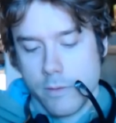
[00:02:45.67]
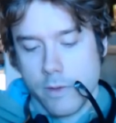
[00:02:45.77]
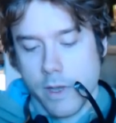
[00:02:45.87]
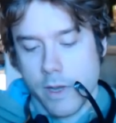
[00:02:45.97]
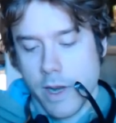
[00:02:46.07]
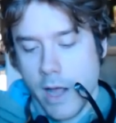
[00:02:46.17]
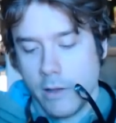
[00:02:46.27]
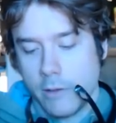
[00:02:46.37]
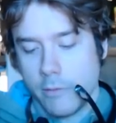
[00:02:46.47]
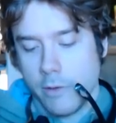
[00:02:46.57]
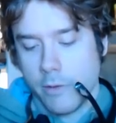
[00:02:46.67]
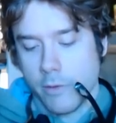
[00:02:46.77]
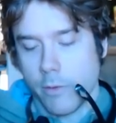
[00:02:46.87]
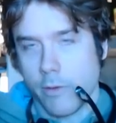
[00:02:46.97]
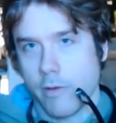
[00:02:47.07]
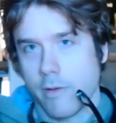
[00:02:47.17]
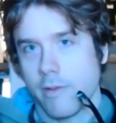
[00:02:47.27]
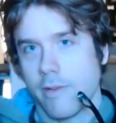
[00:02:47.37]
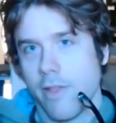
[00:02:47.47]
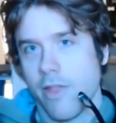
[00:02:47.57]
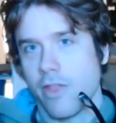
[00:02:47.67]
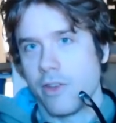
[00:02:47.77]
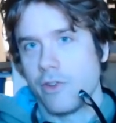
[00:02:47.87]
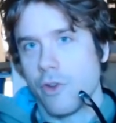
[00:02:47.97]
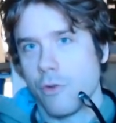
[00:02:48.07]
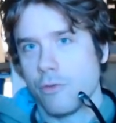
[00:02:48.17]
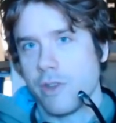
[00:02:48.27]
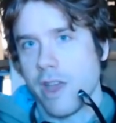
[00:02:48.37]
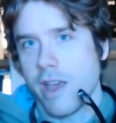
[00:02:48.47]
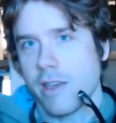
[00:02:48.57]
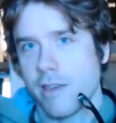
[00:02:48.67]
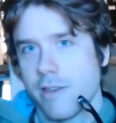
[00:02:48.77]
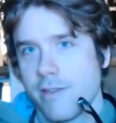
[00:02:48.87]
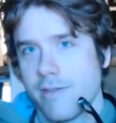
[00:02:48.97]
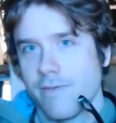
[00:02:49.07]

The Acknowledgements or the Toltec?